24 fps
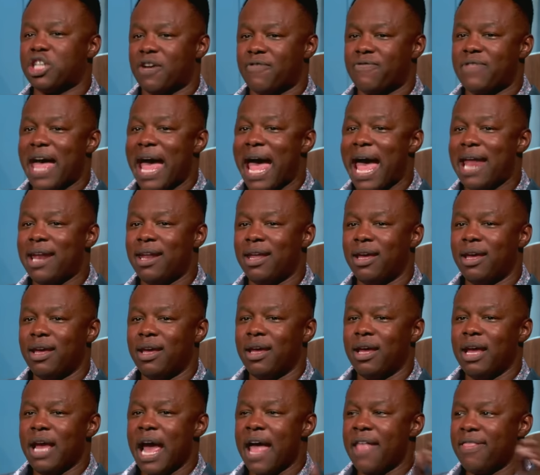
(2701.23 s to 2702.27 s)
of that,
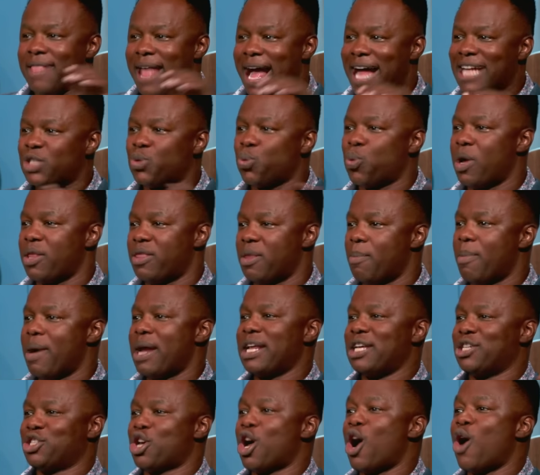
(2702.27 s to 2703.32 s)
and that's where the
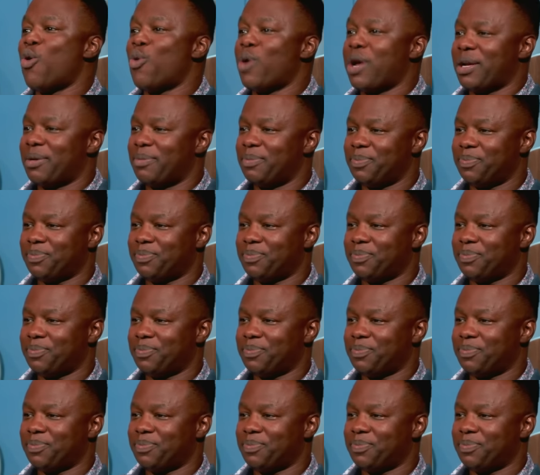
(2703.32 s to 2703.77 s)
money's going.